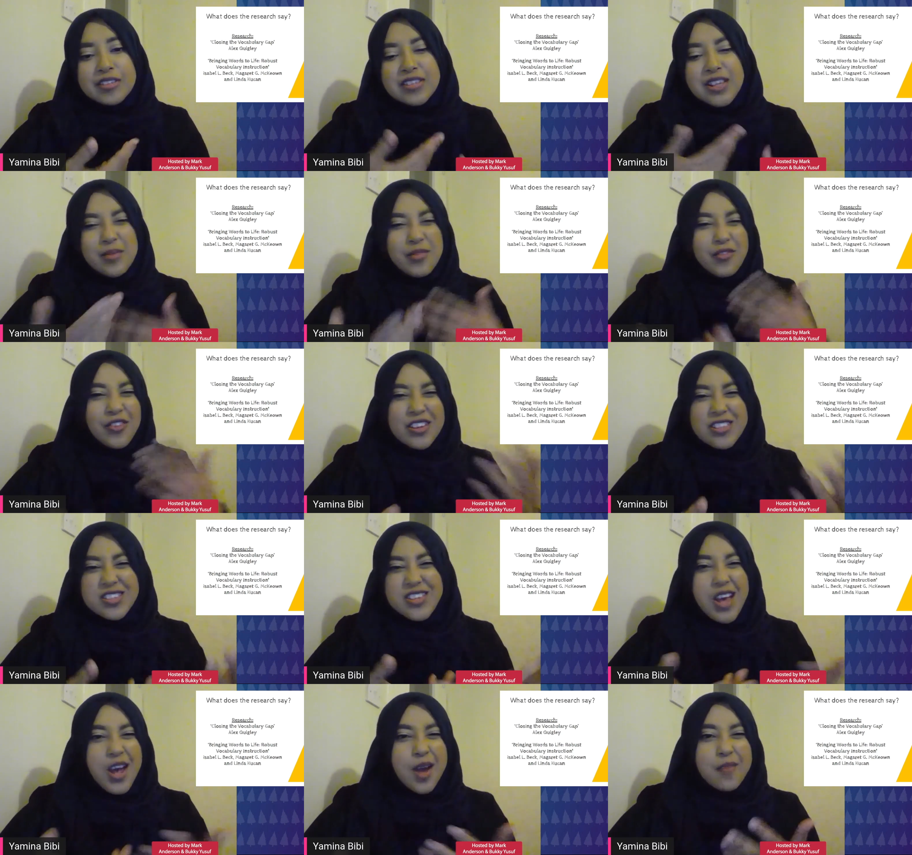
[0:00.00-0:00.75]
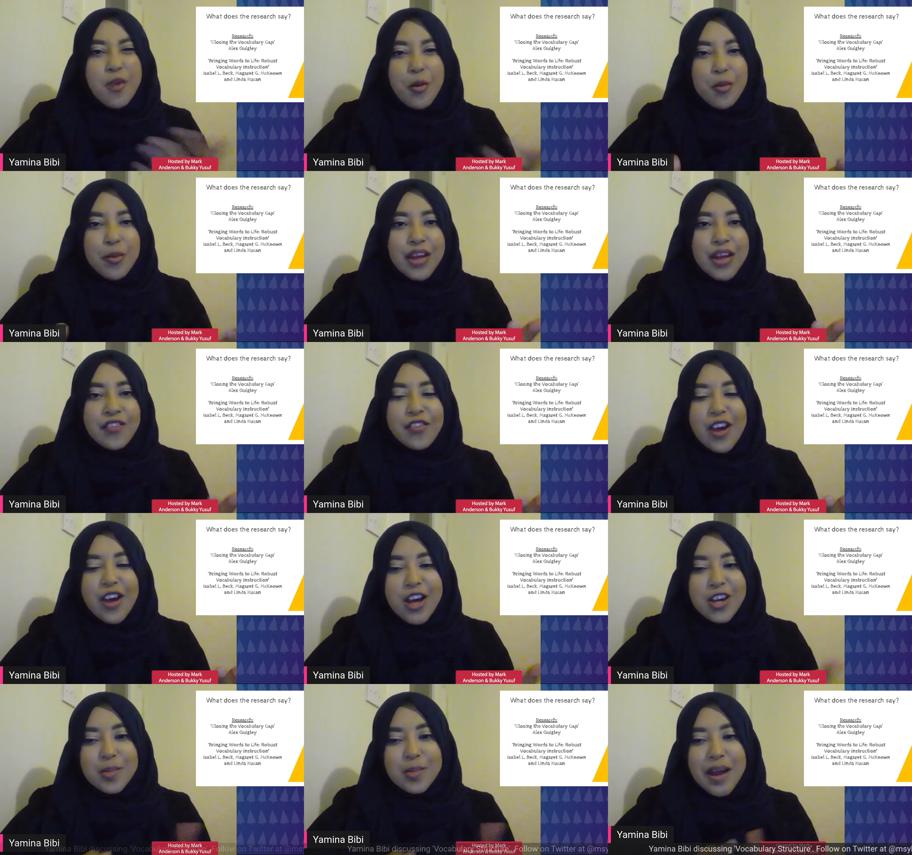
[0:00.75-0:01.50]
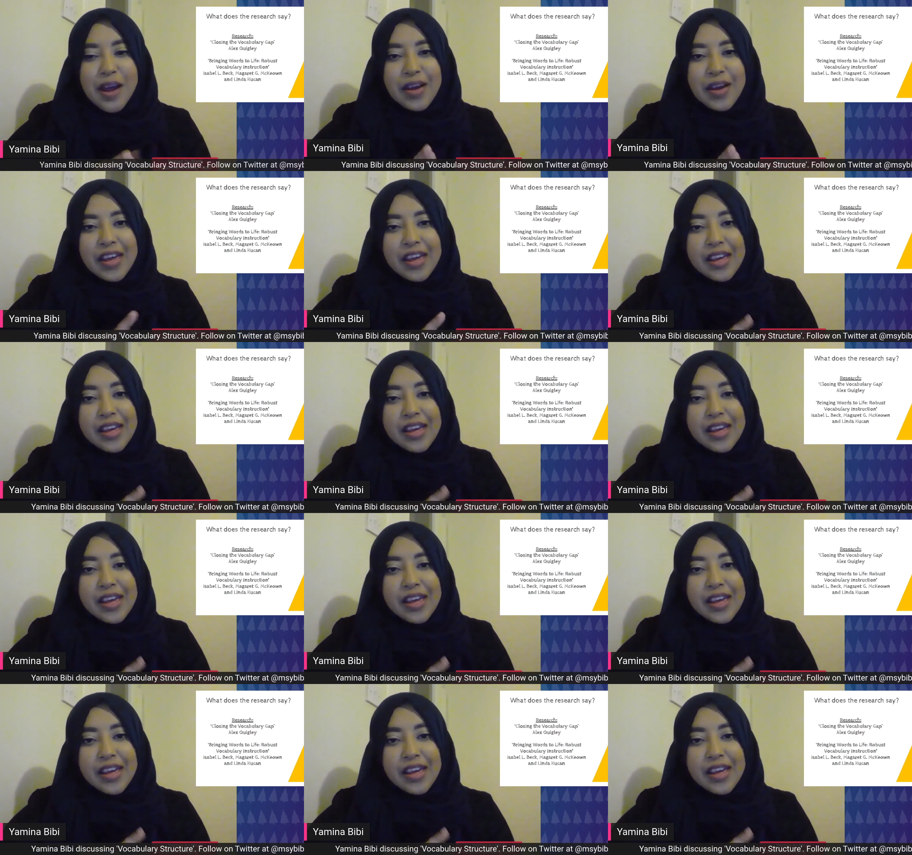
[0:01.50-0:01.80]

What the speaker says: Some of us probably have heard about